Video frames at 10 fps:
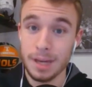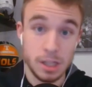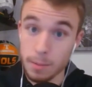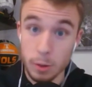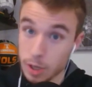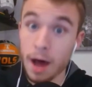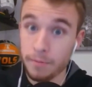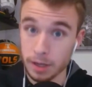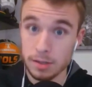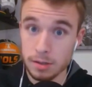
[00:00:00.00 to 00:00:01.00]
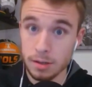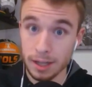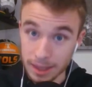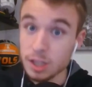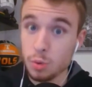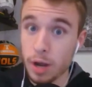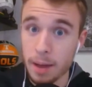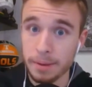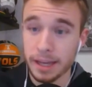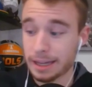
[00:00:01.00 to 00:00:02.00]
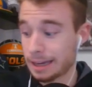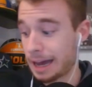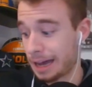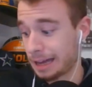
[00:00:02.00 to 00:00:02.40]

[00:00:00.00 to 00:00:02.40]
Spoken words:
is the most obvious. Like, this one, I'd be like,